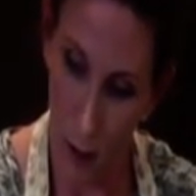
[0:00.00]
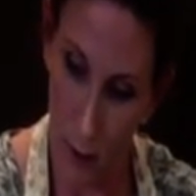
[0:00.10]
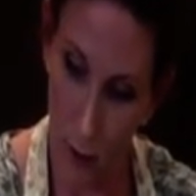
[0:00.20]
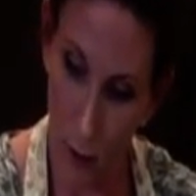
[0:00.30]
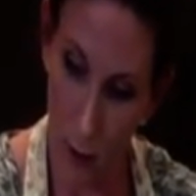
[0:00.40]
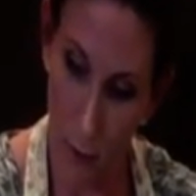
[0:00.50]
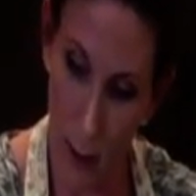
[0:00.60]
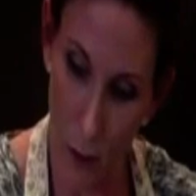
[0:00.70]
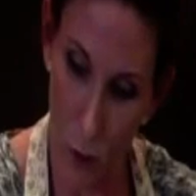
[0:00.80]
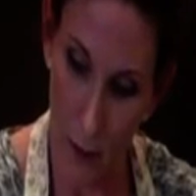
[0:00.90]
a little of
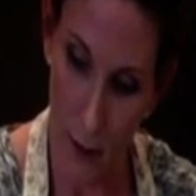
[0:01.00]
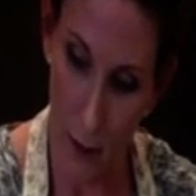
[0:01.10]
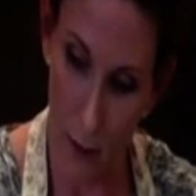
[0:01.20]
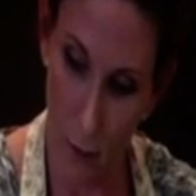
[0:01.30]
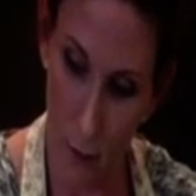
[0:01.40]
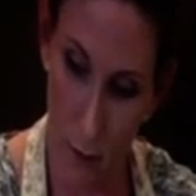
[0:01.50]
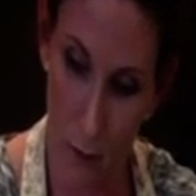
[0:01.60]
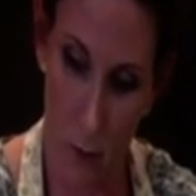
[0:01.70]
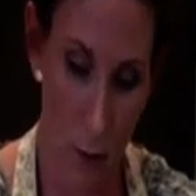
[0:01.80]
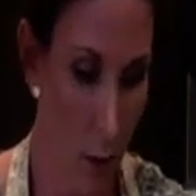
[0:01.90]
that dressing.
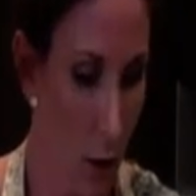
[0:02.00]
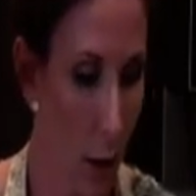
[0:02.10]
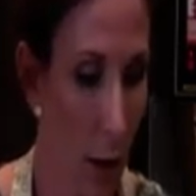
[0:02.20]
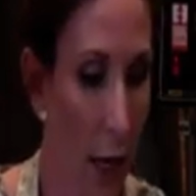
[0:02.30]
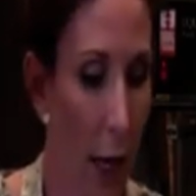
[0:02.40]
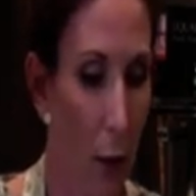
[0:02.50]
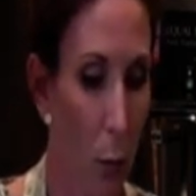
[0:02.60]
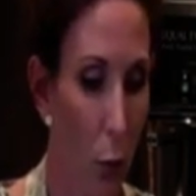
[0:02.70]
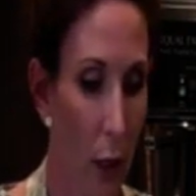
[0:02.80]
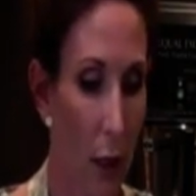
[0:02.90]

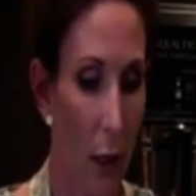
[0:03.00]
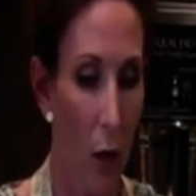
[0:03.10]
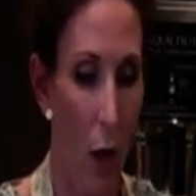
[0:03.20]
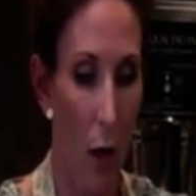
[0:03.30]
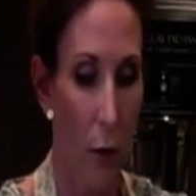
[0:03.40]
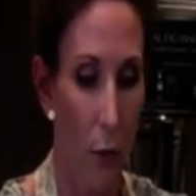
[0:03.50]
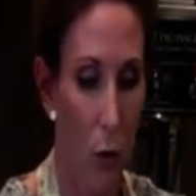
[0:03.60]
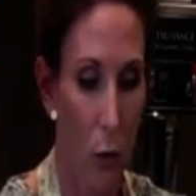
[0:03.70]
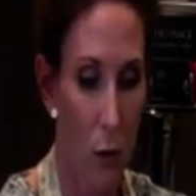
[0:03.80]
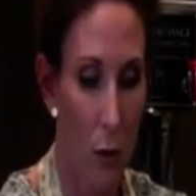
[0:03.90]
Again, bringing in all of
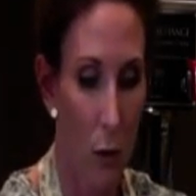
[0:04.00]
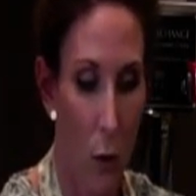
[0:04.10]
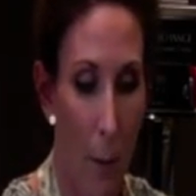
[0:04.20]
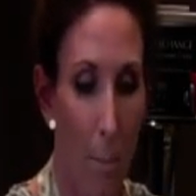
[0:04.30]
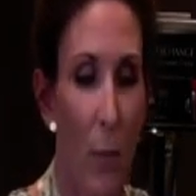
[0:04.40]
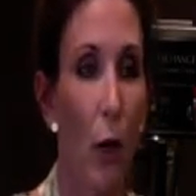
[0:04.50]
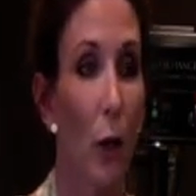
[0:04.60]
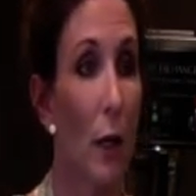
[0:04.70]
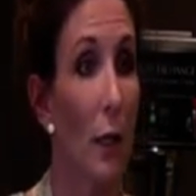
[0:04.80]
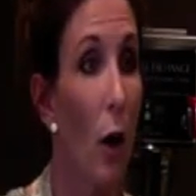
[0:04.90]
those,
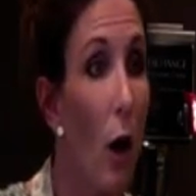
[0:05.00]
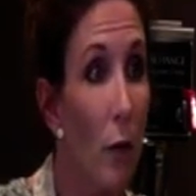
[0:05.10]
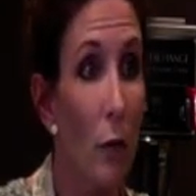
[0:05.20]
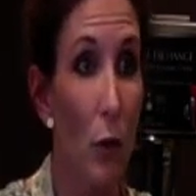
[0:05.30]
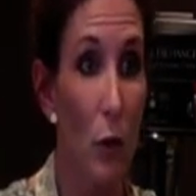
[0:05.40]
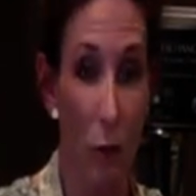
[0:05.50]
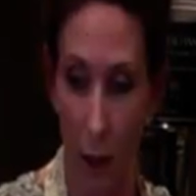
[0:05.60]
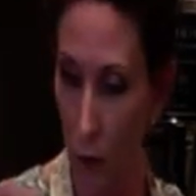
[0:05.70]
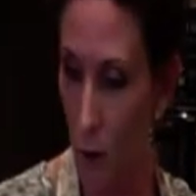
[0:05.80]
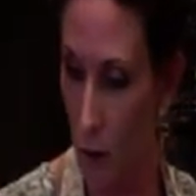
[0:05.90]
marrying all of those
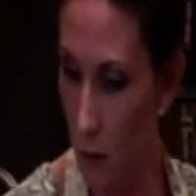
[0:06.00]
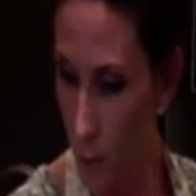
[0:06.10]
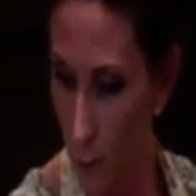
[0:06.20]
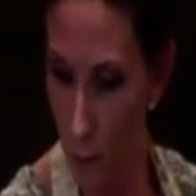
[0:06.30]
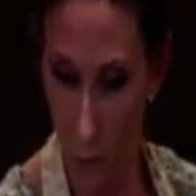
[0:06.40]
flavors.